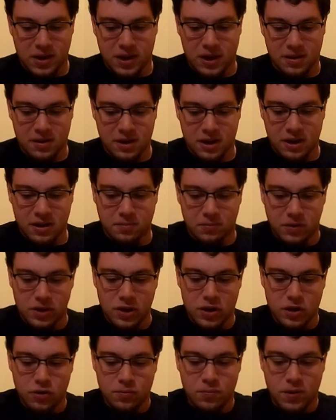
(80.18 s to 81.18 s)
because it is
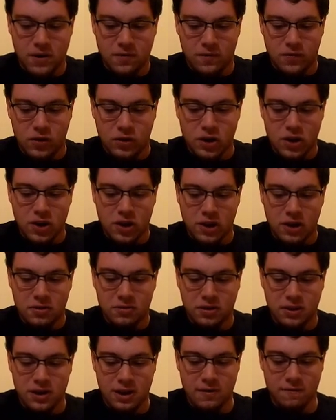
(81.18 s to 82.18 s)
blue, but if you look
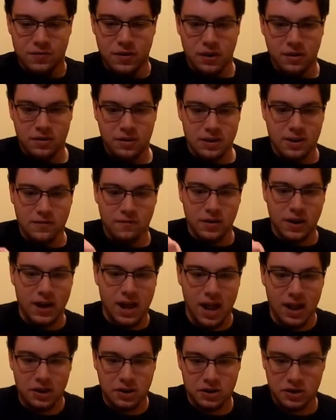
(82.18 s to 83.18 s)
close enough, there is a
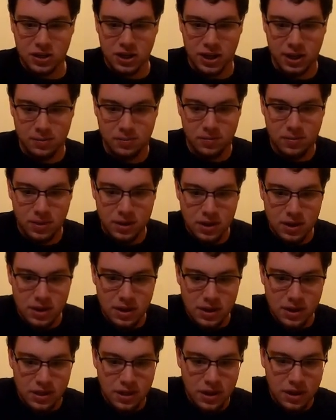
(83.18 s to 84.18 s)
different color scheme.
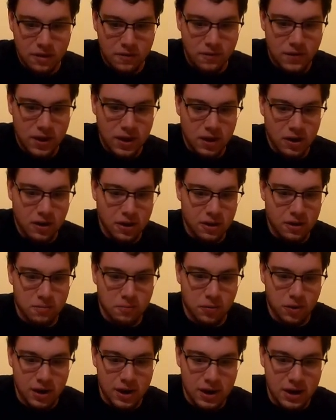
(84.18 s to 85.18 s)
This figure is
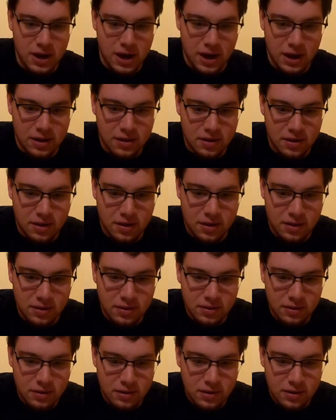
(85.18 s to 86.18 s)
pretty nice.
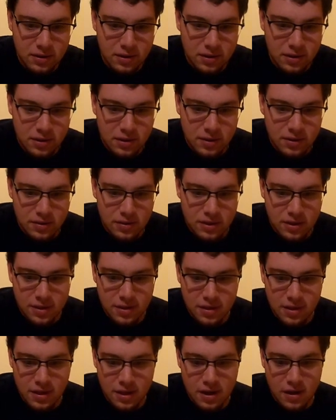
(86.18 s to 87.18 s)

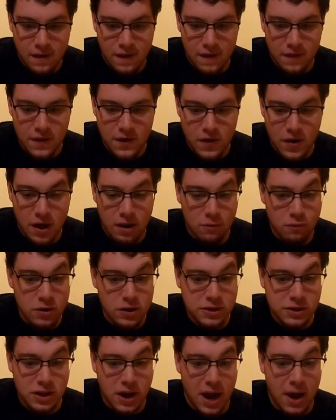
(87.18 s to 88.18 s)
Although I
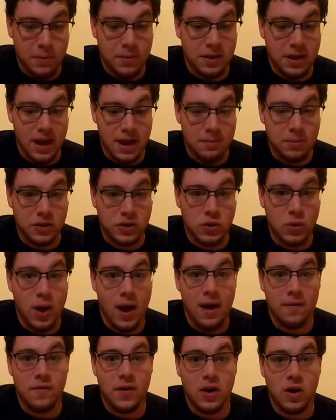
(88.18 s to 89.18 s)
wish I was able to
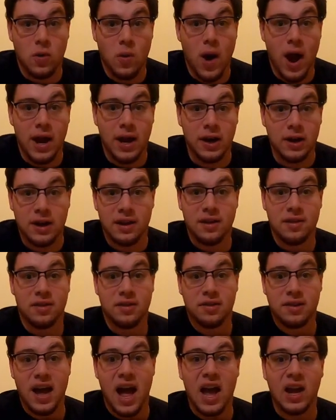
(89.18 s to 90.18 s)
have acquired
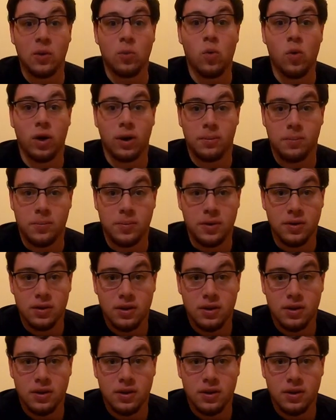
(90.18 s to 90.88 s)
Skywarp